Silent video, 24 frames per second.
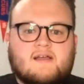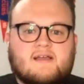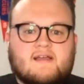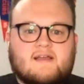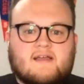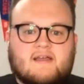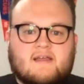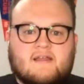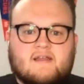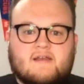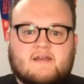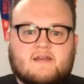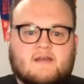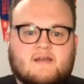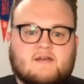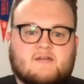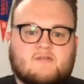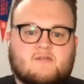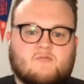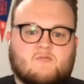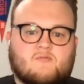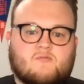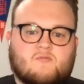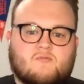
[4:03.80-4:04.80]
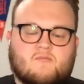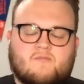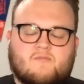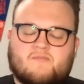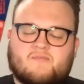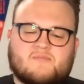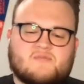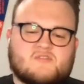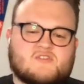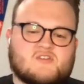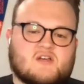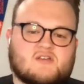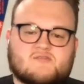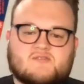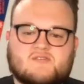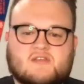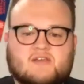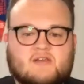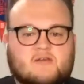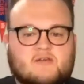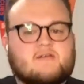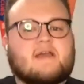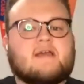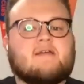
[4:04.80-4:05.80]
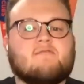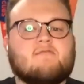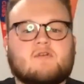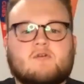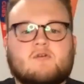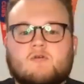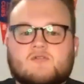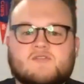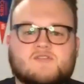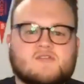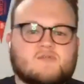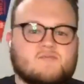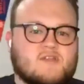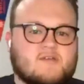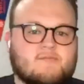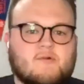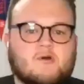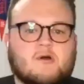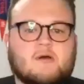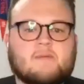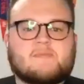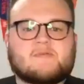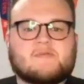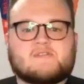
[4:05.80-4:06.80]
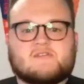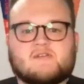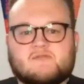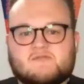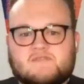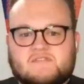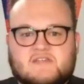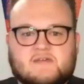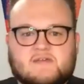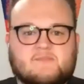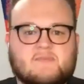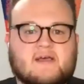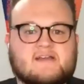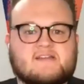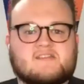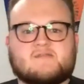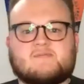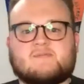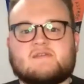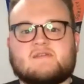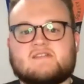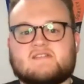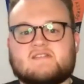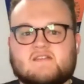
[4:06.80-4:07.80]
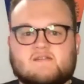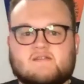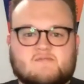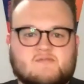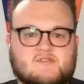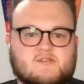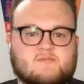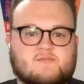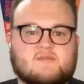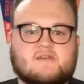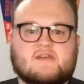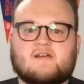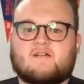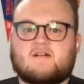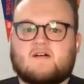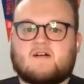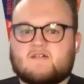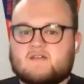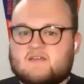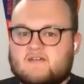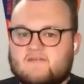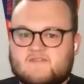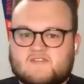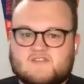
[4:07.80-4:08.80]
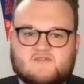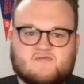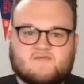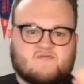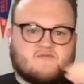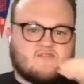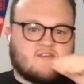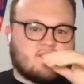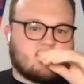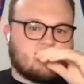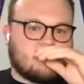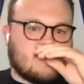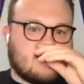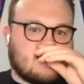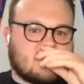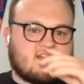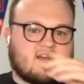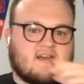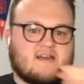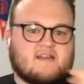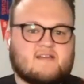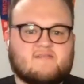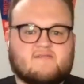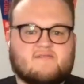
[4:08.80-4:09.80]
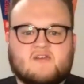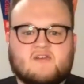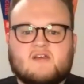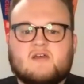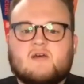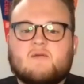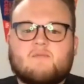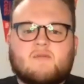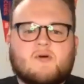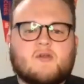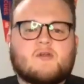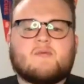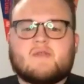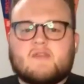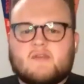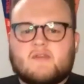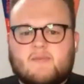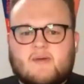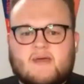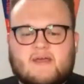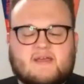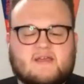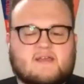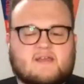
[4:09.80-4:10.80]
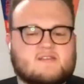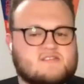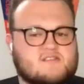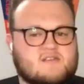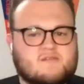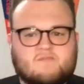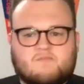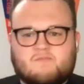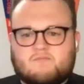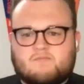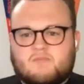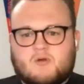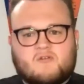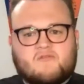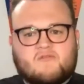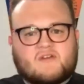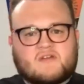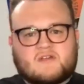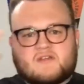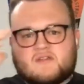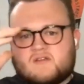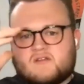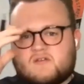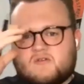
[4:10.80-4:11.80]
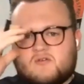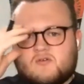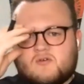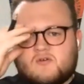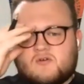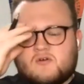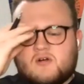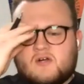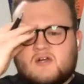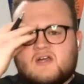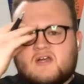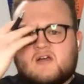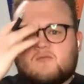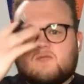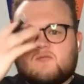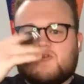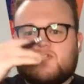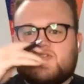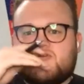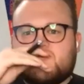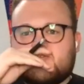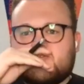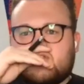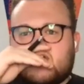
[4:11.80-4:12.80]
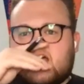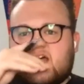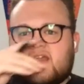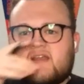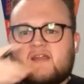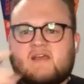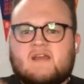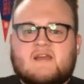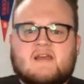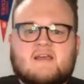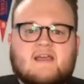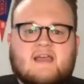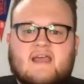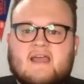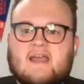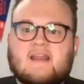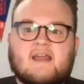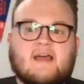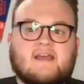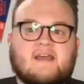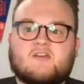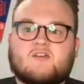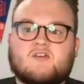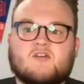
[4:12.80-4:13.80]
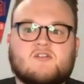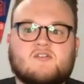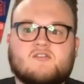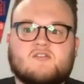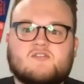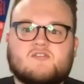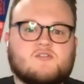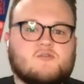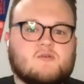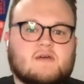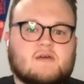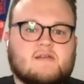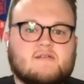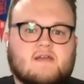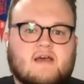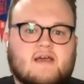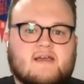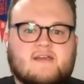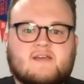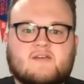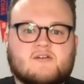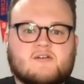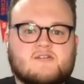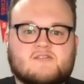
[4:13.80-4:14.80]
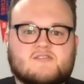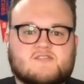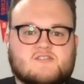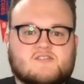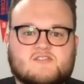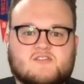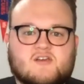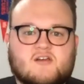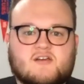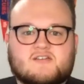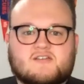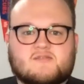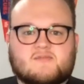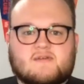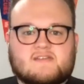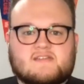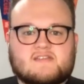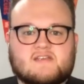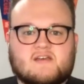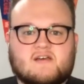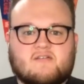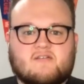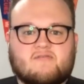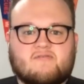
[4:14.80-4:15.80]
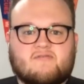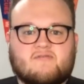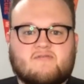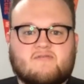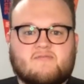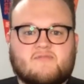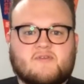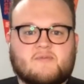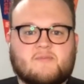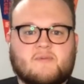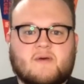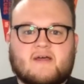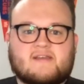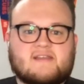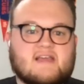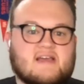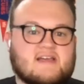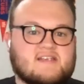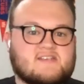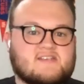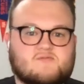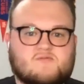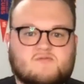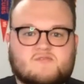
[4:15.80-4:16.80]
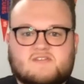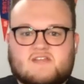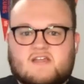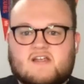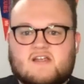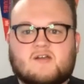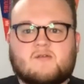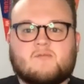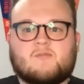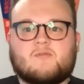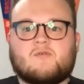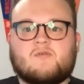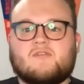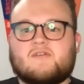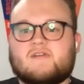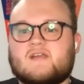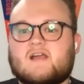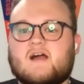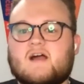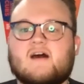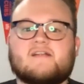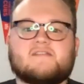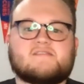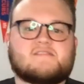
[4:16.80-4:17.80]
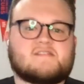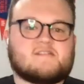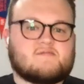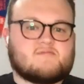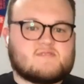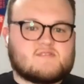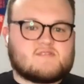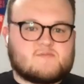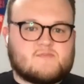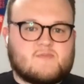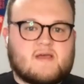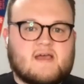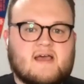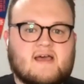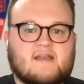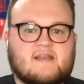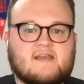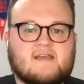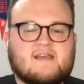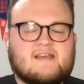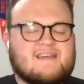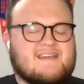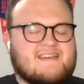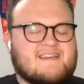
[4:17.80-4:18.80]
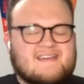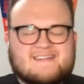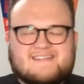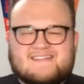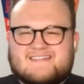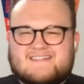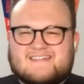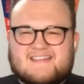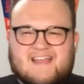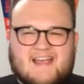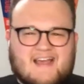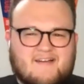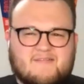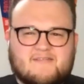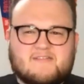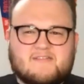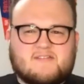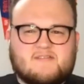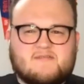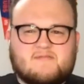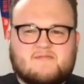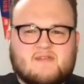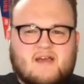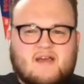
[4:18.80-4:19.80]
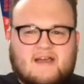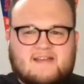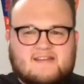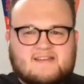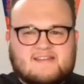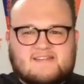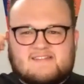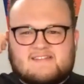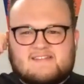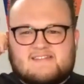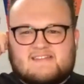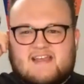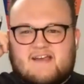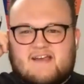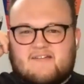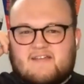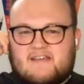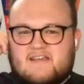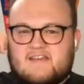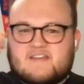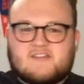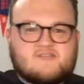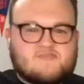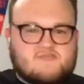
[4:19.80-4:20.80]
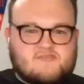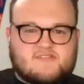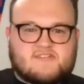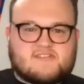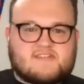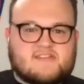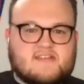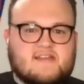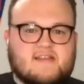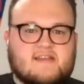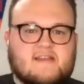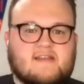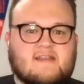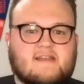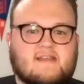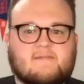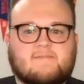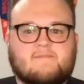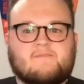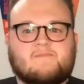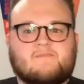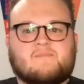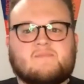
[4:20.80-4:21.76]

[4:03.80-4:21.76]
And Josh was like, okay, record some demo episodes, get back to me, send them to me. I'll give you some feedback, kind of put them in the bank. I said, perfect, cool, we'll do that. And I couldn't do it. I couldn't just talk to myself. The podcasts were terrible. The content was bad. I didn't sound interested in it.